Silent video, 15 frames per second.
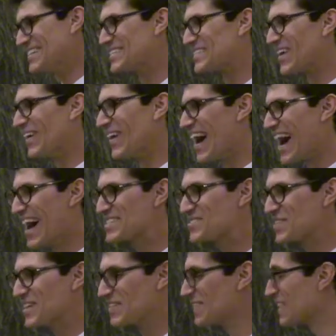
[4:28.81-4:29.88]
So, as
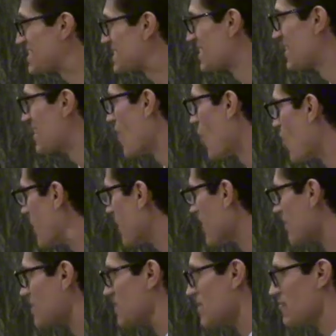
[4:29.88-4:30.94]
we listen to the opening
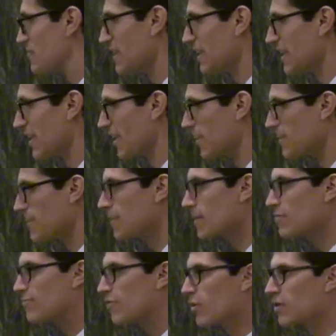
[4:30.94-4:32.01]
of the symphony,
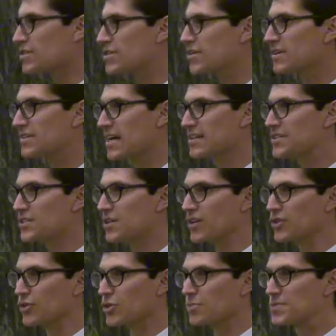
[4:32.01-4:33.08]
focus your attention on
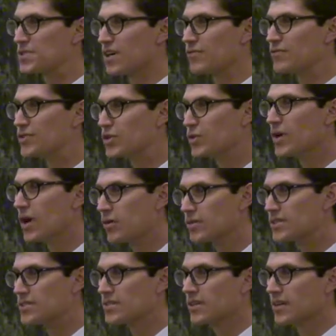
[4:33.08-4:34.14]
groups of 2
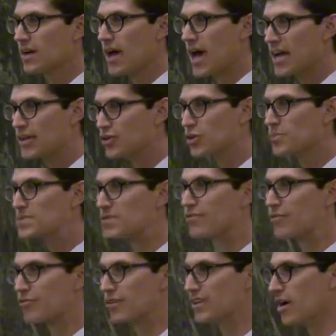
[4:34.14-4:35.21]
notes and groups of
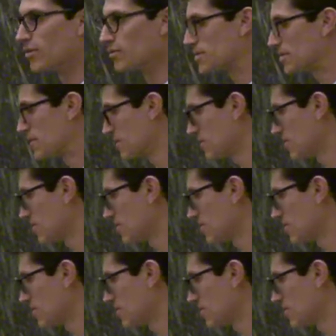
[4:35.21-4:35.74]
3 notes.